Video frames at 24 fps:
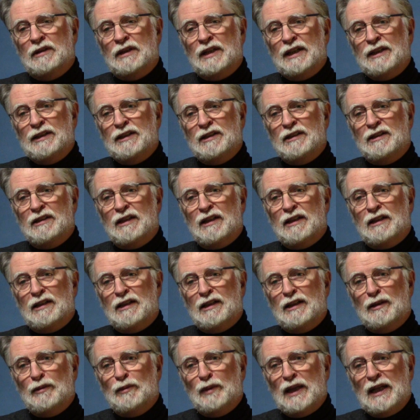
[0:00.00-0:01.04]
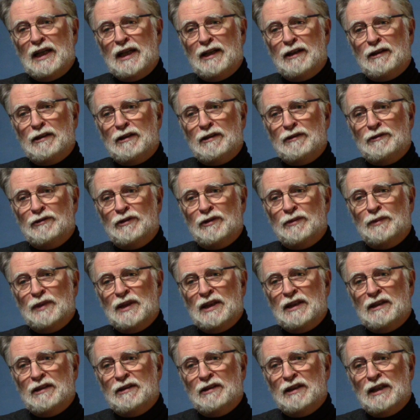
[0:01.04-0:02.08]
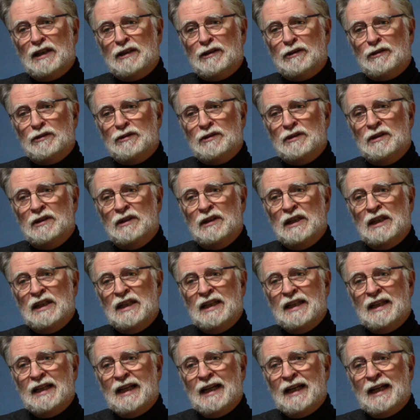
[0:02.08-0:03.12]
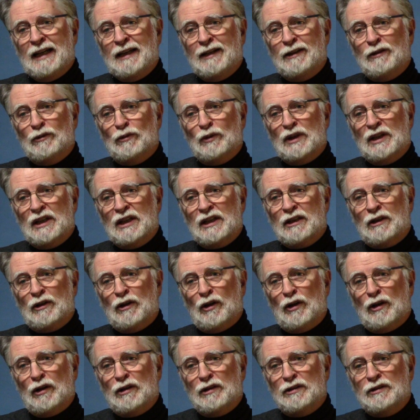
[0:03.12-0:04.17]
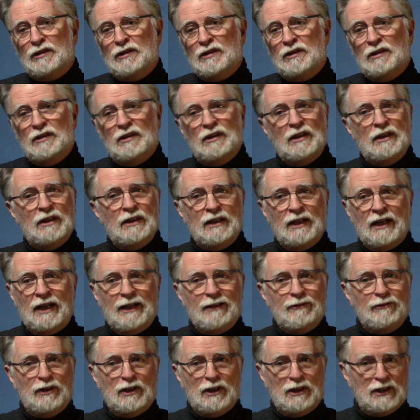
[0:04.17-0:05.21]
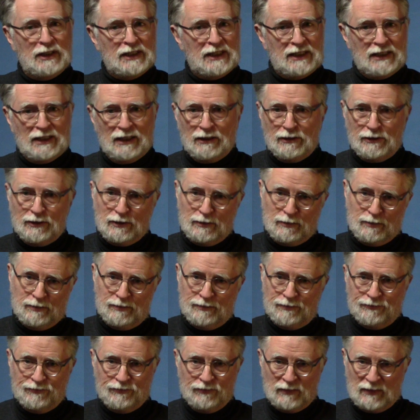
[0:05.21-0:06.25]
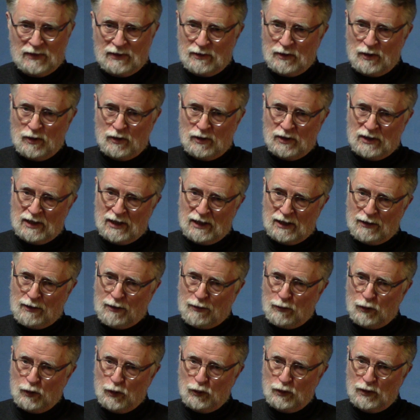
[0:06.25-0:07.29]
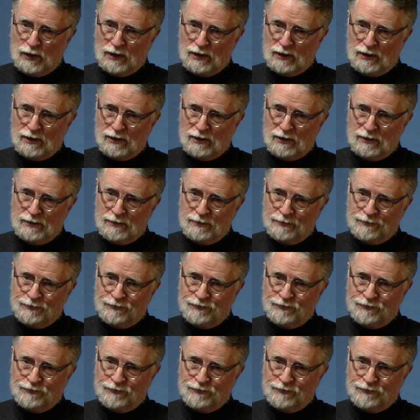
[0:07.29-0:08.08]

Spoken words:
I didn't get any mail from there now, and when I called, I very seldom got through to her.